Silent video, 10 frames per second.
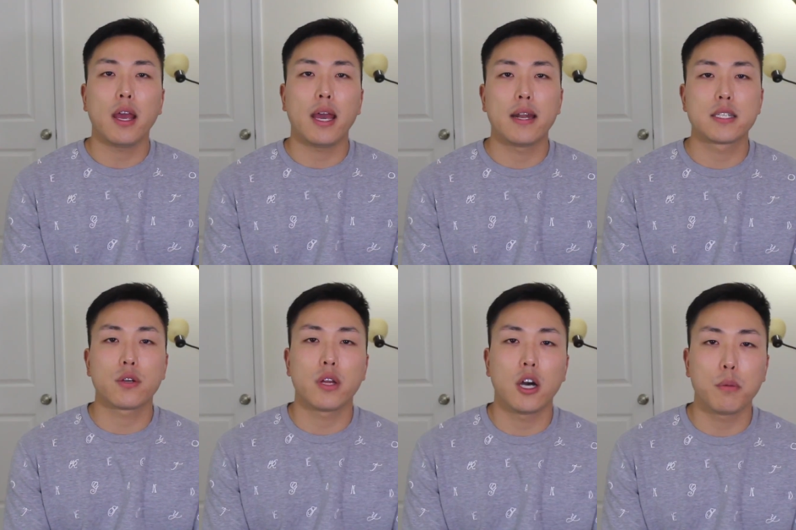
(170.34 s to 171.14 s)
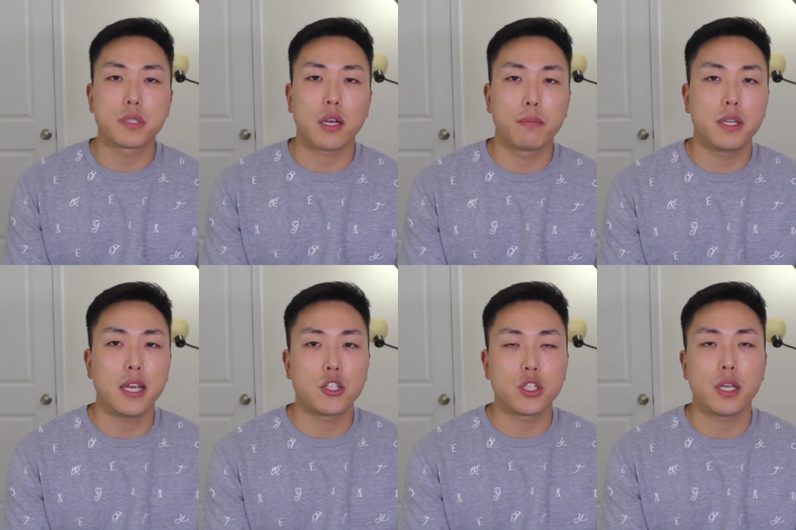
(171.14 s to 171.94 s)
And it's going to help stop
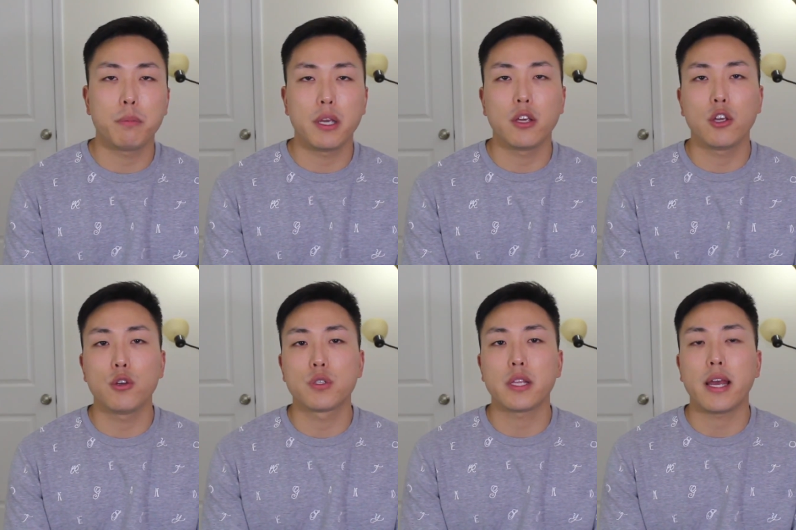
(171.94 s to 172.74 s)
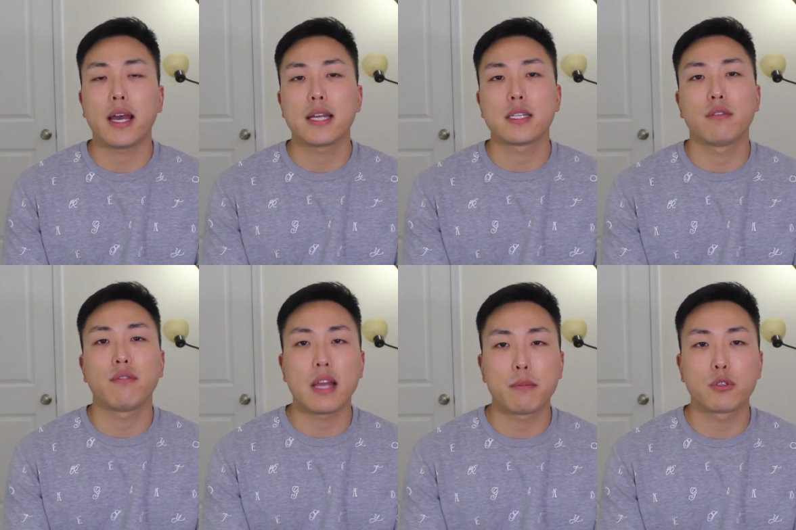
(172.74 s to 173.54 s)
DHT being used as an
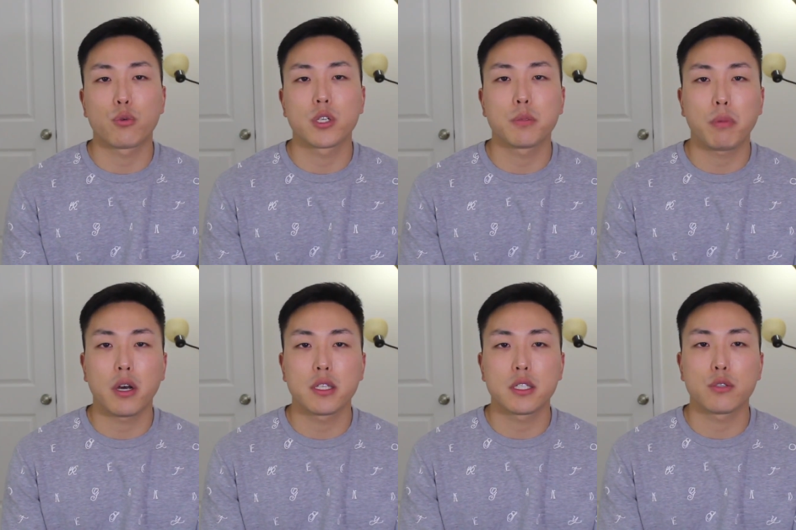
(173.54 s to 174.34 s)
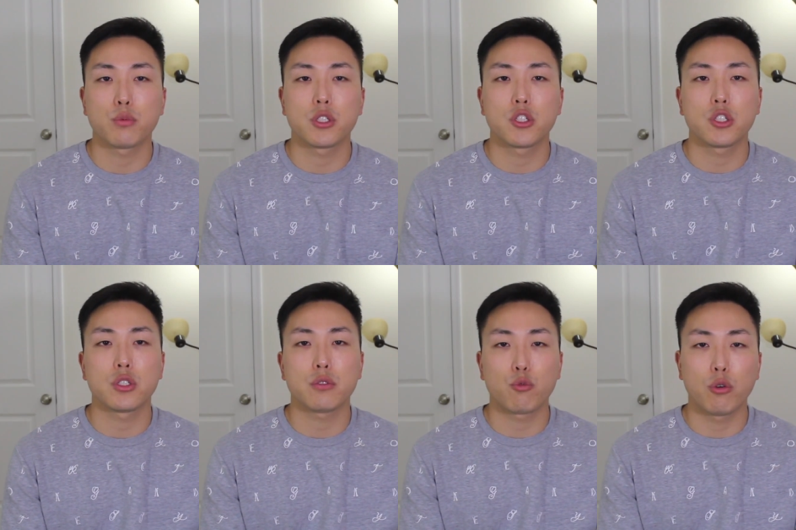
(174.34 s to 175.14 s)
inflammatory response,
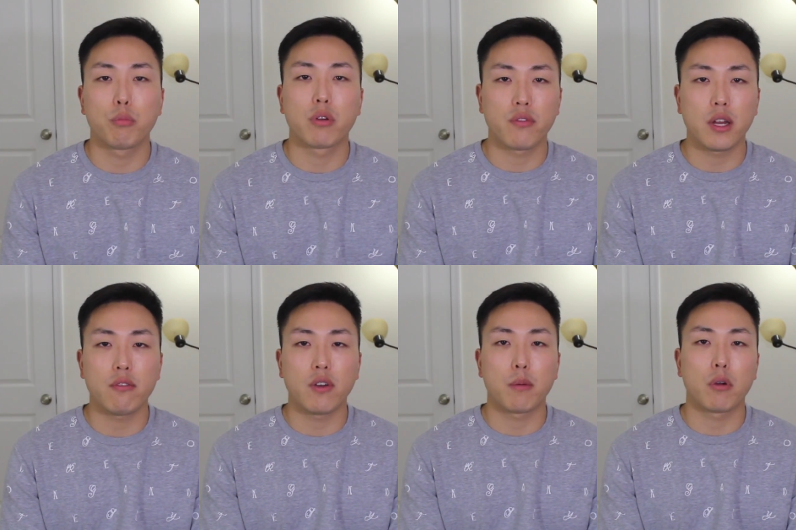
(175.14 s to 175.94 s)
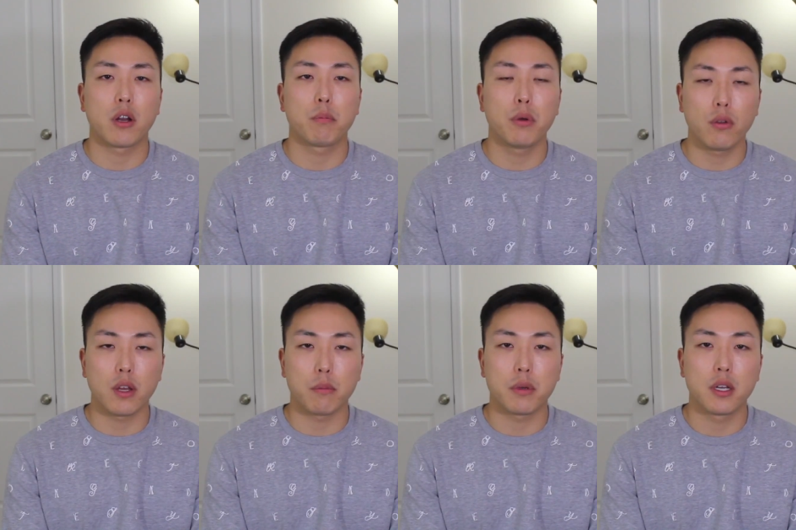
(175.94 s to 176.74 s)
which will prevent fibrotic
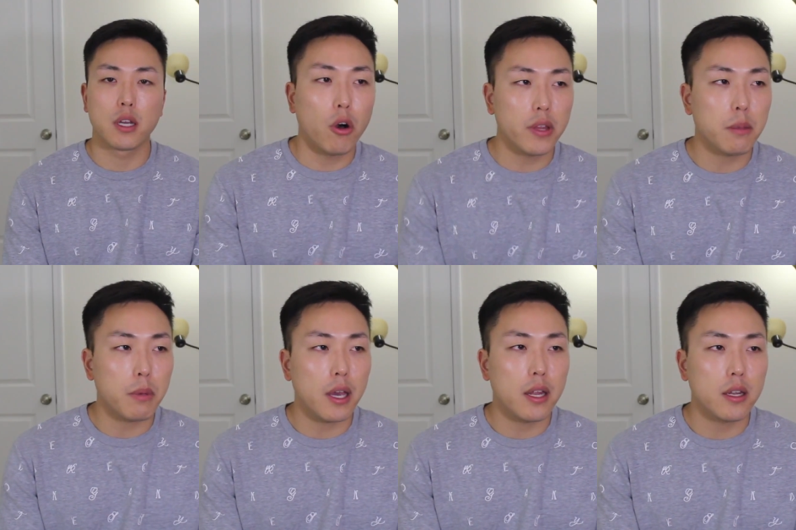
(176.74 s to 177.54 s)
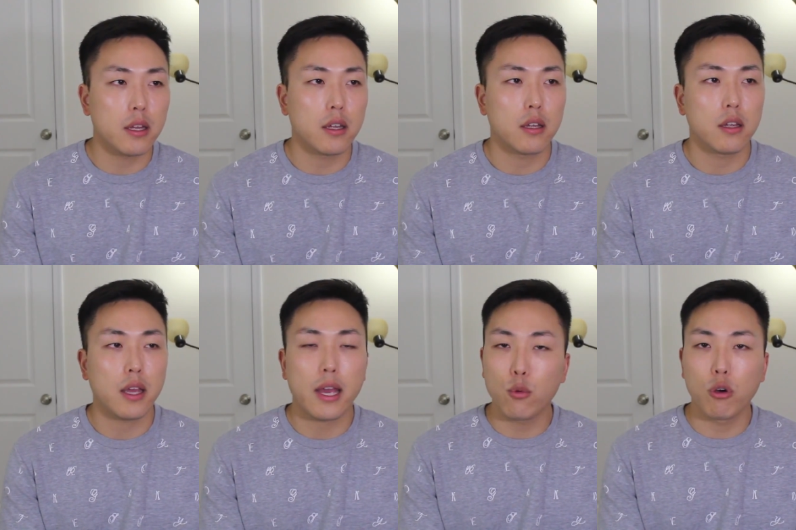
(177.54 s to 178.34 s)
buildup. Balding men
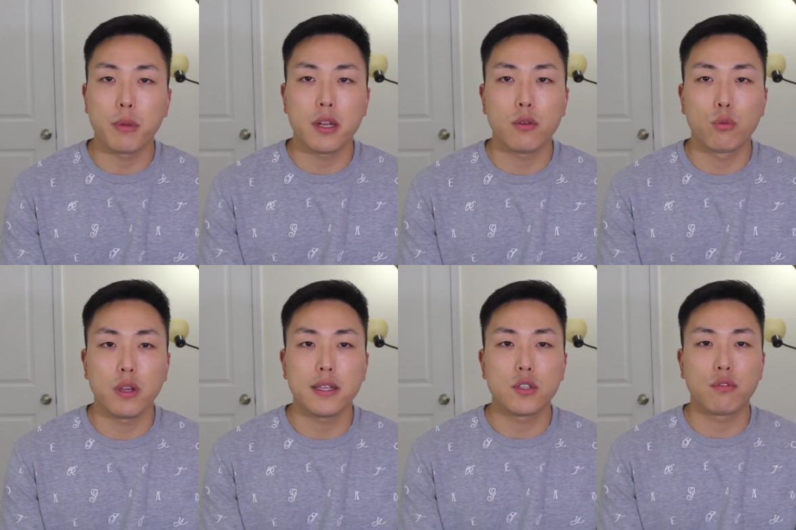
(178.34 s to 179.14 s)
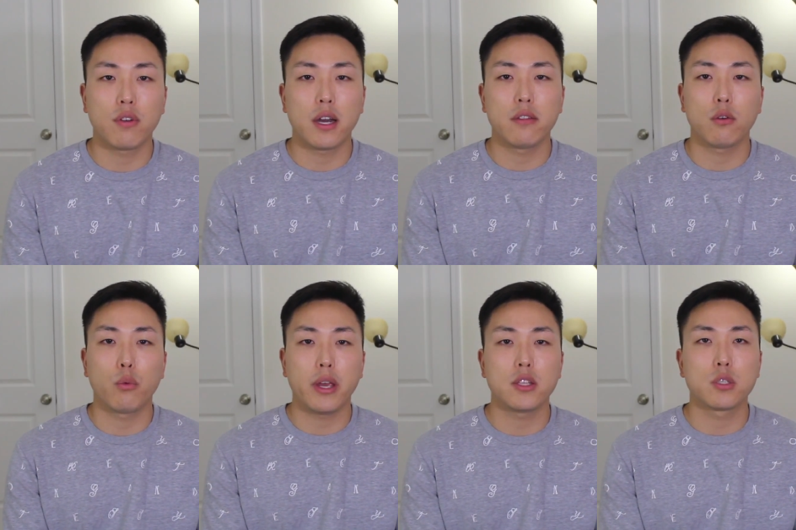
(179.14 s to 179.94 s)
and women really need to find a
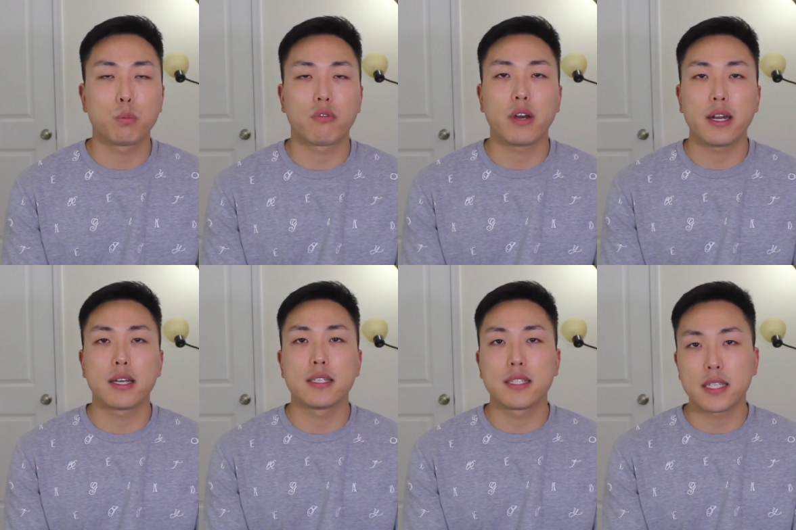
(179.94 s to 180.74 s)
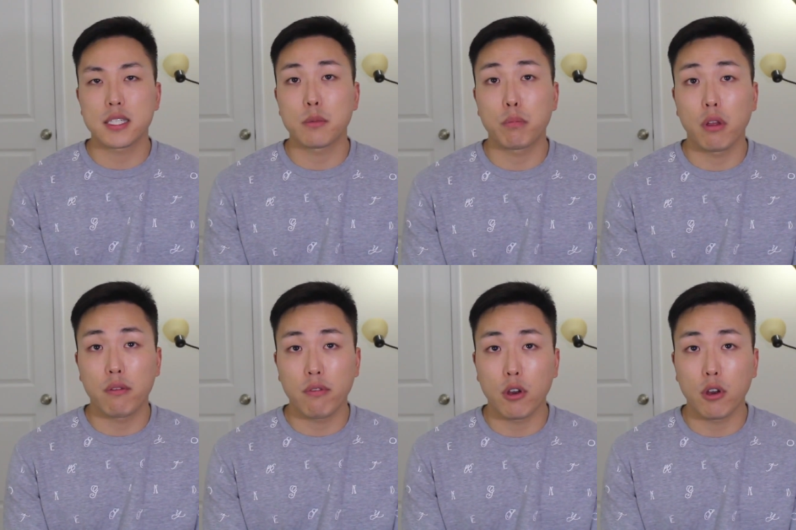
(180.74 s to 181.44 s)
way to provide consistent blood